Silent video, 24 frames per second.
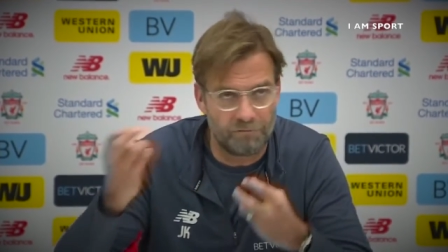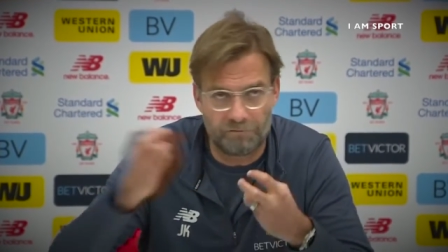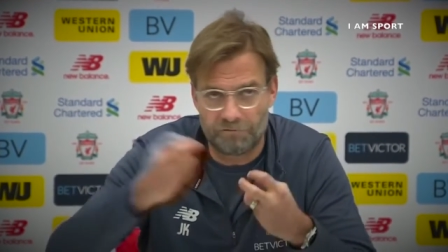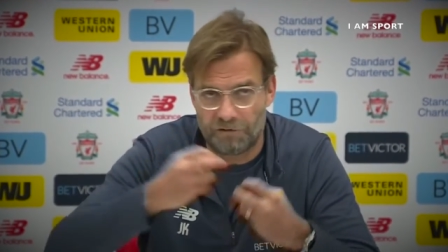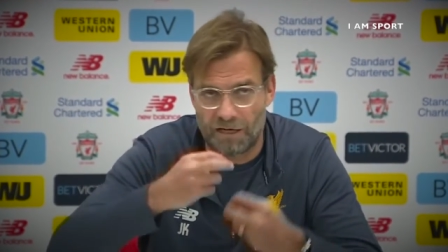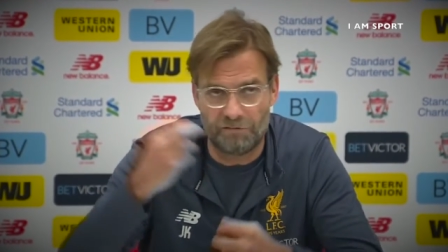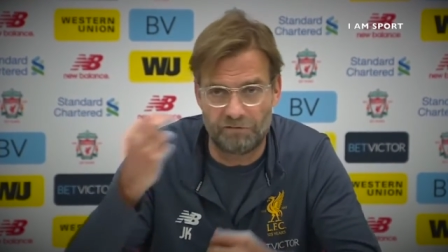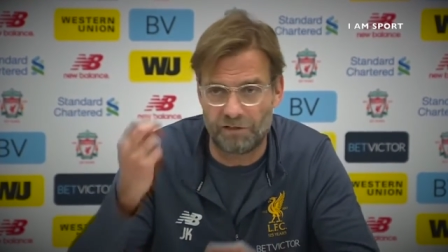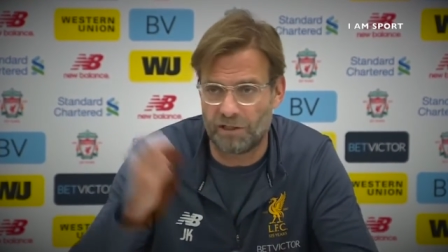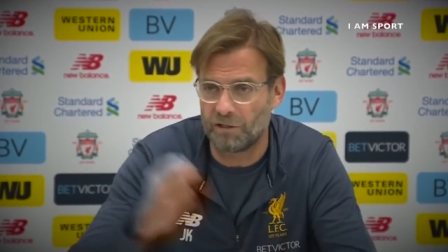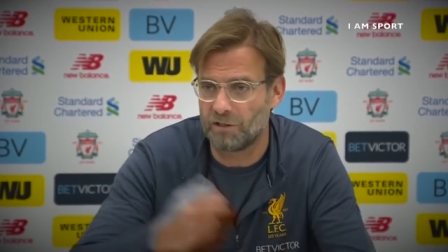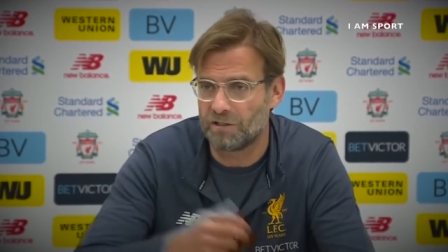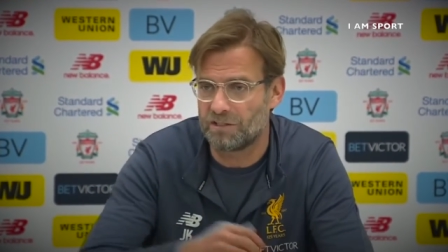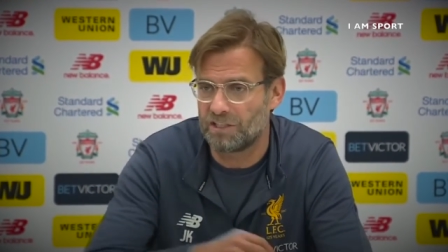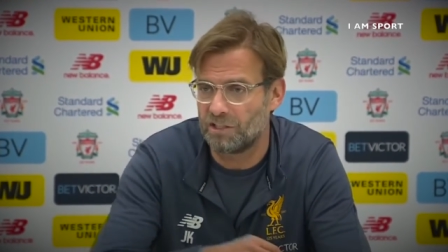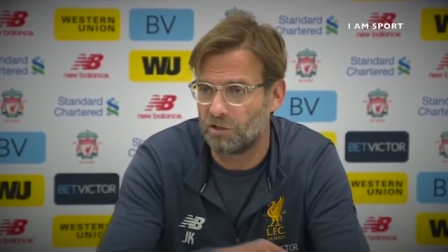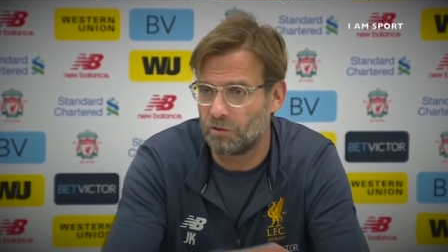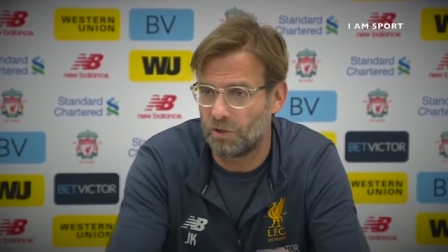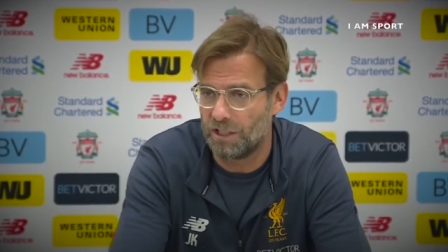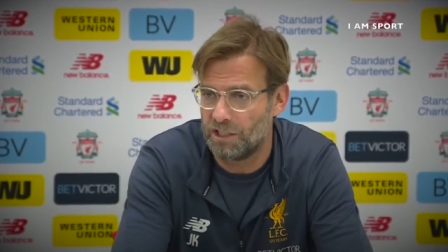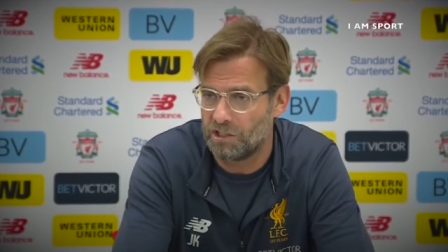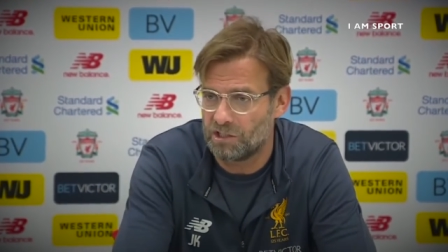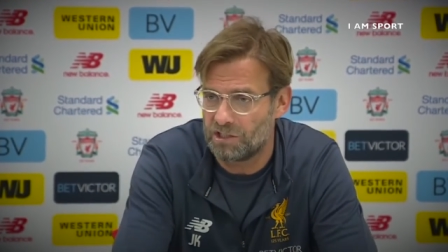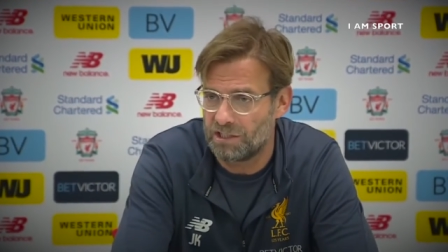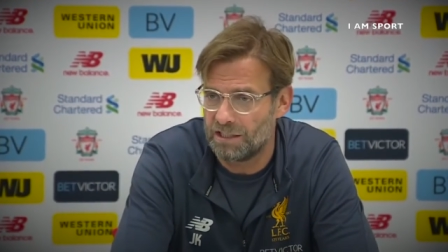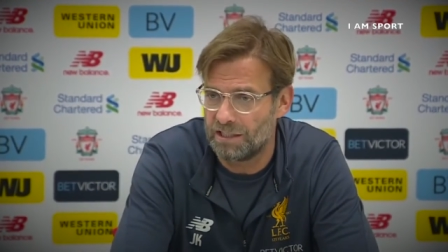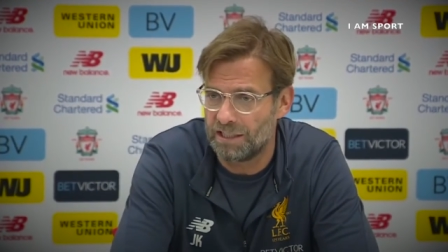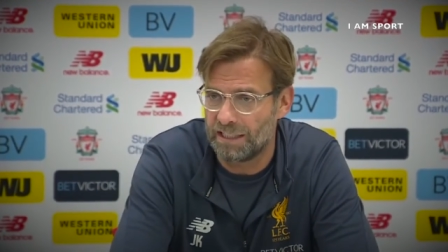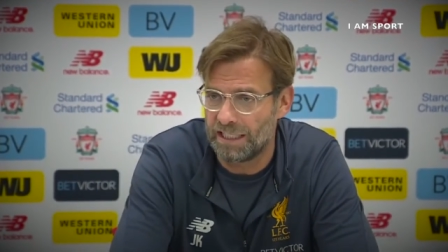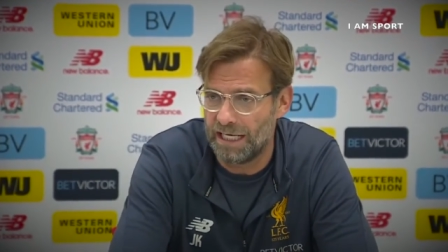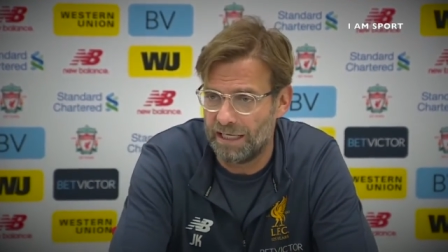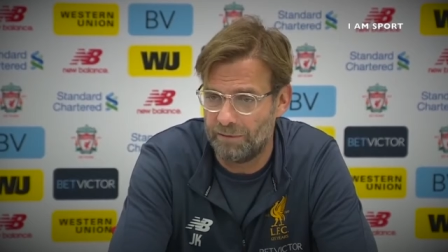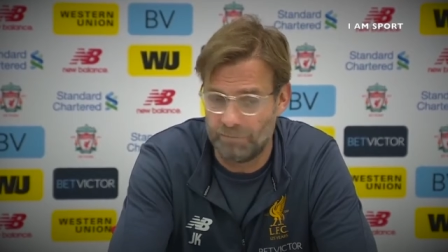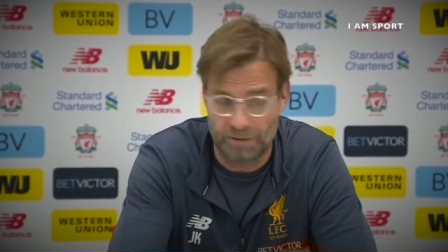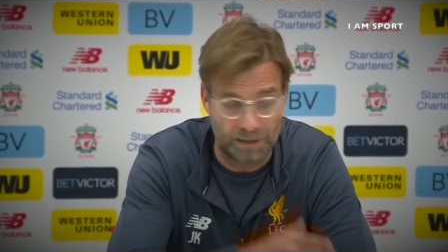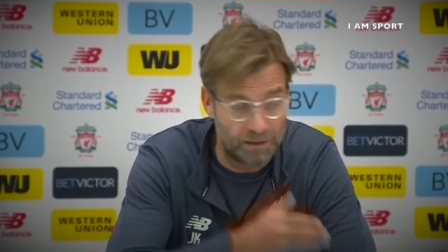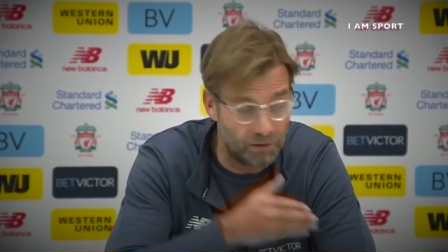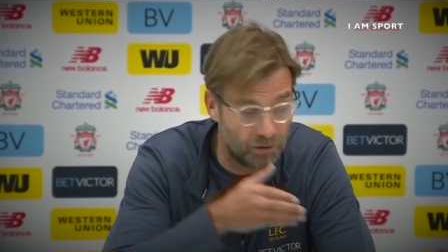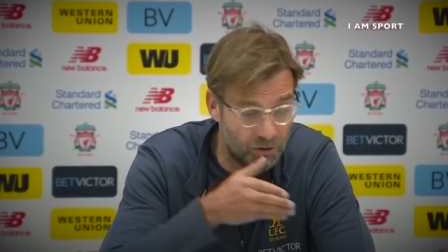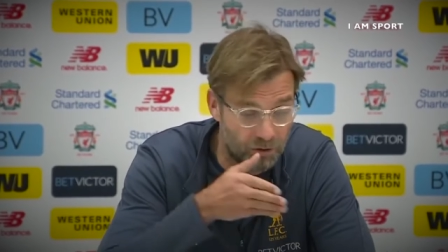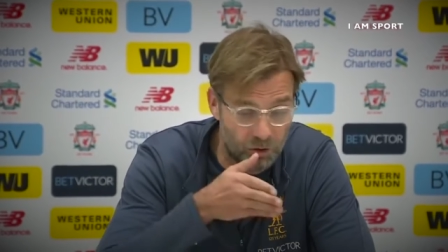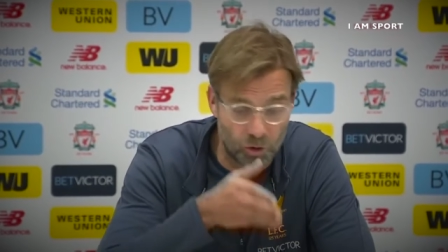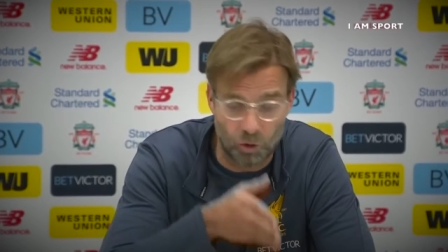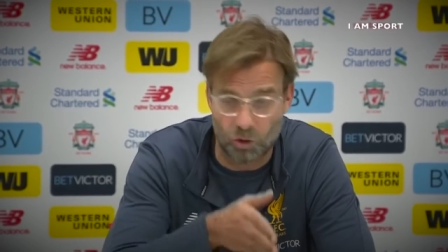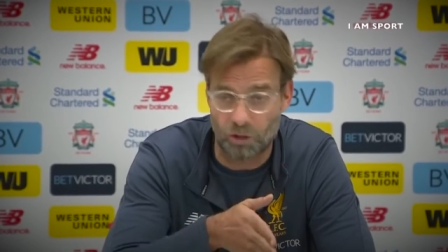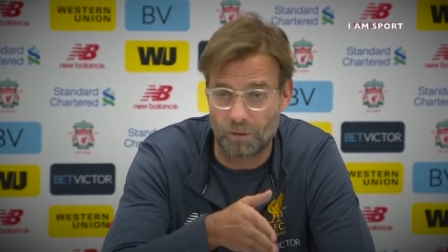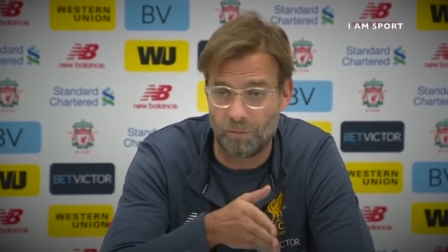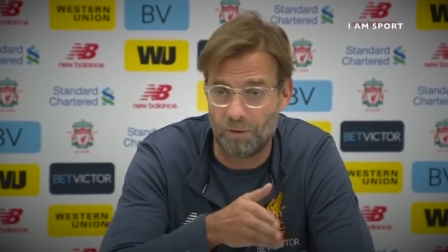500 situations in a game and you
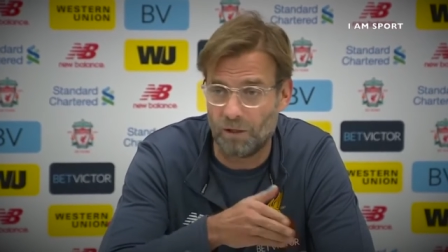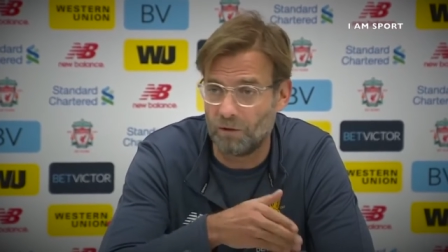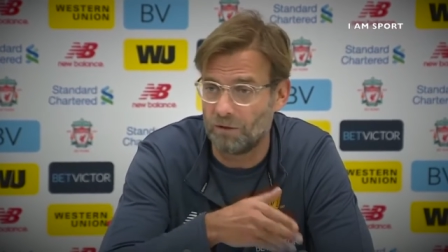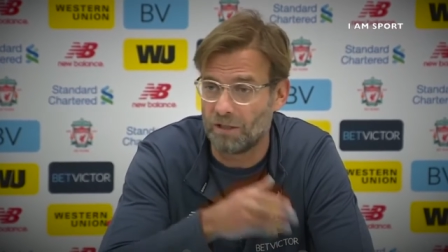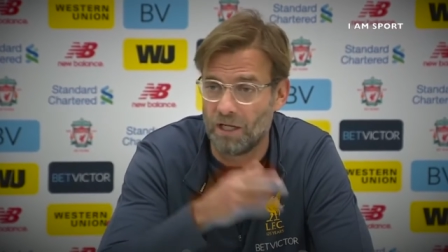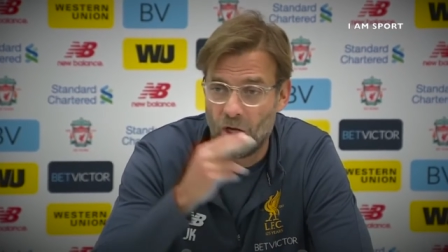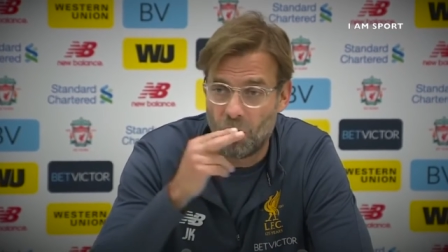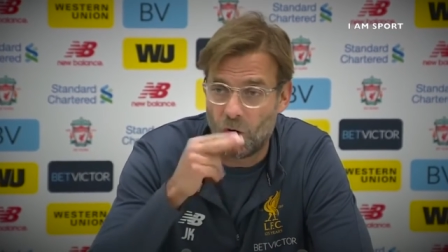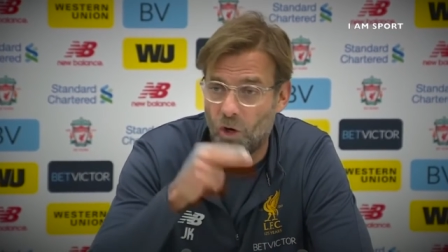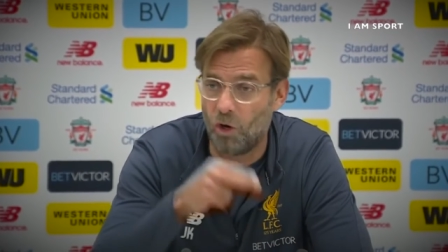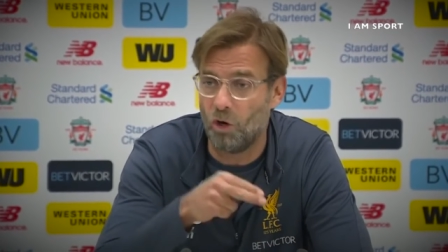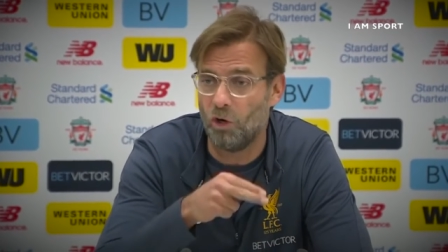talk about